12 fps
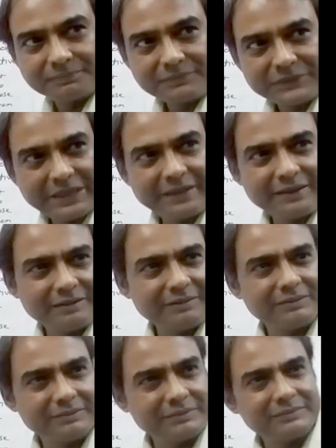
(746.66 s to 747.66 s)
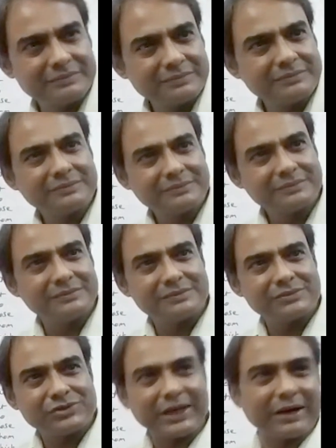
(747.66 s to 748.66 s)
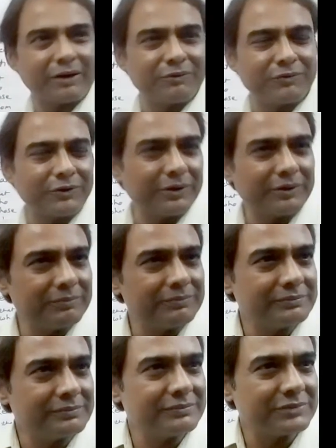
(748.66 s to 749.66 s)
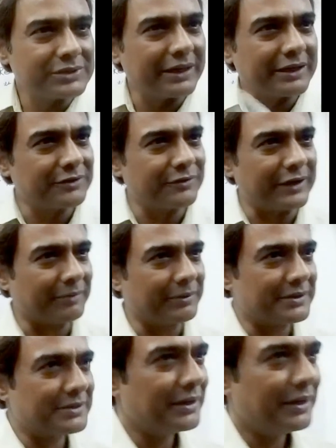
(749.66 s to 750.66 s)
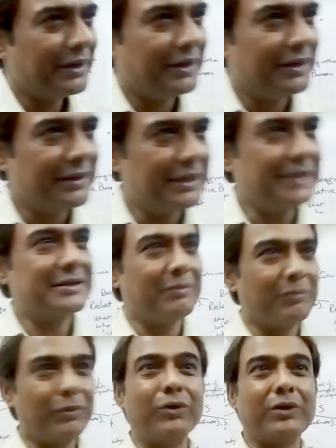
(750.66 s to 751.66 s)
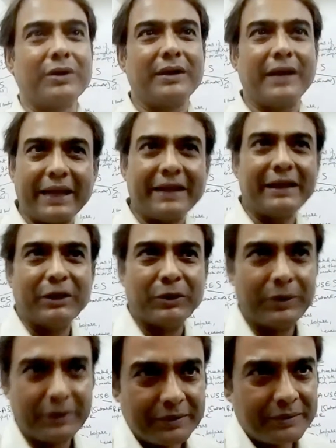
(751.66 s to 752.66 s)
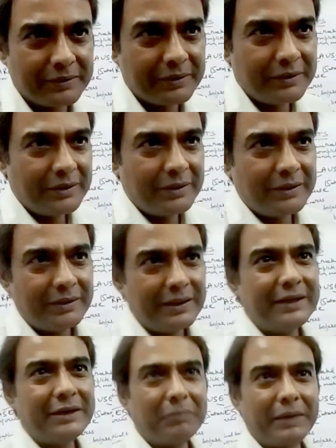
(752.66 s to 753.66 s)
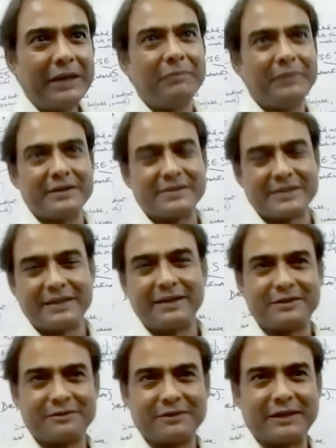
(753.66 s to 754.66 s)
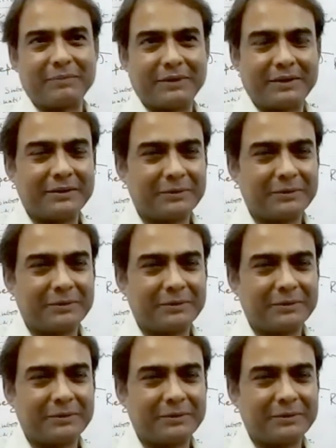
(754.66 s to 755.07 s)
then check out for sentence fragments. There's a more likelihood that it might be a sentence fragment.